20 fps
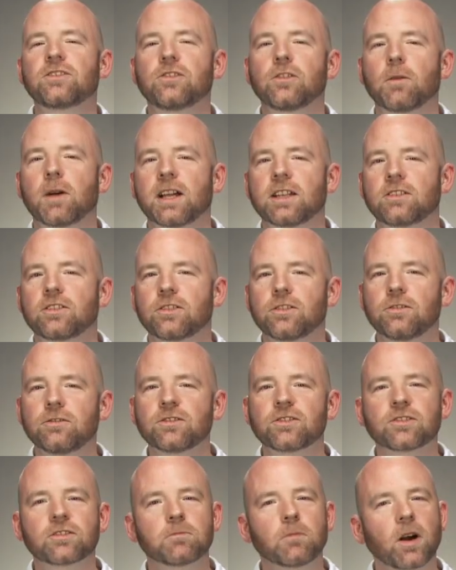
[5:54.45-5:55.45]
Duet 2
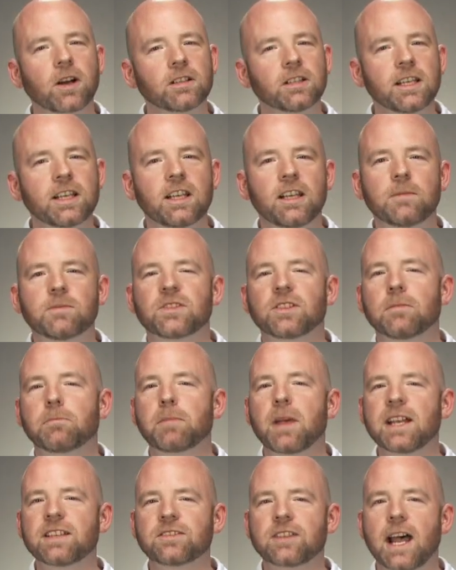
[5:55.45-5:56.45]
smartly keeps the
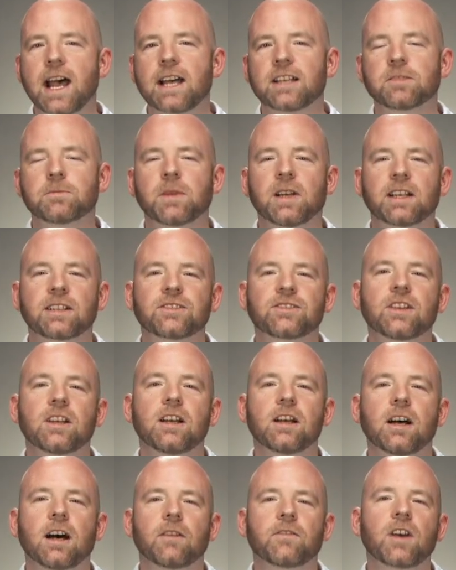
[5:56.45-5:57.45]
best aspects
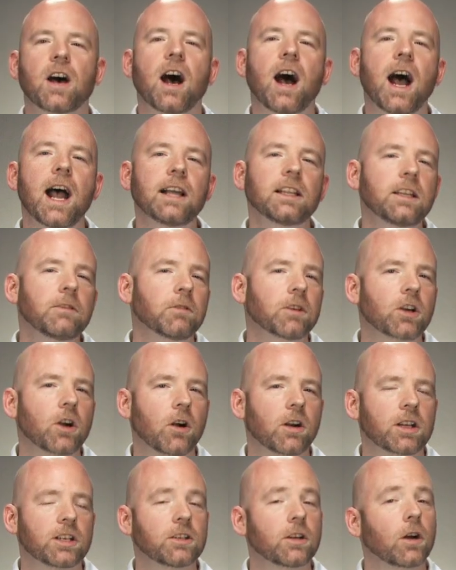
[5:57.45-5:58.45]
of the highly
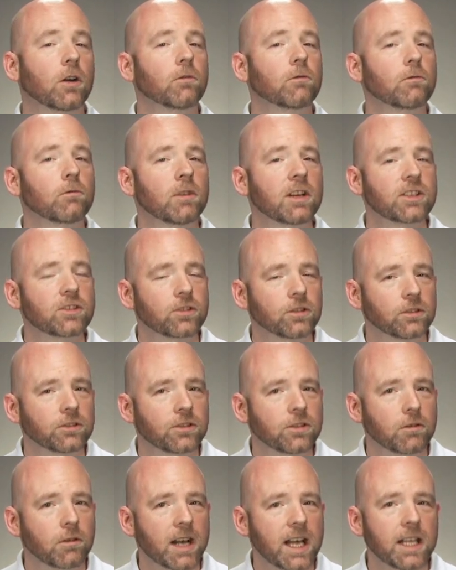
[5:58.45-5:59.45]
regarded original
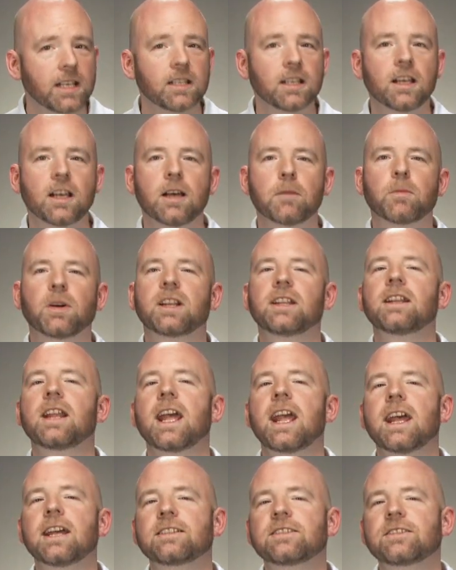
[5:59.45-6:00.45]
Duet, but
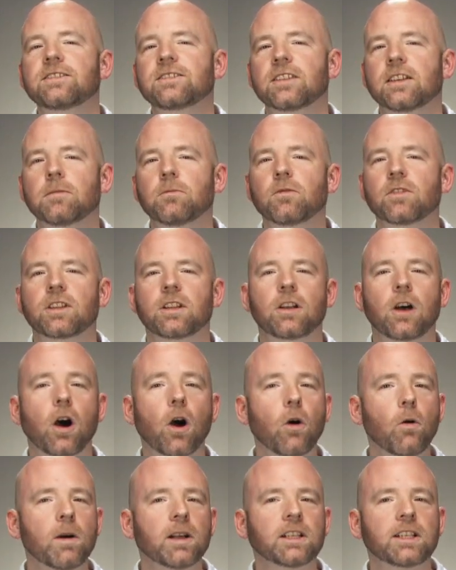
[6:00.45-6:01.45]
enhances them with an
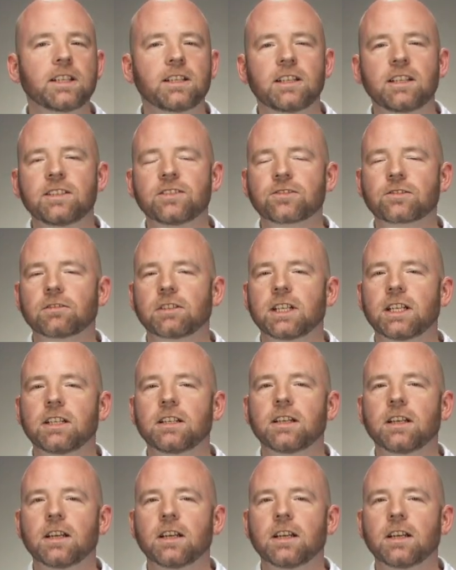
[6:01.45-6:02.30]
OLED screen,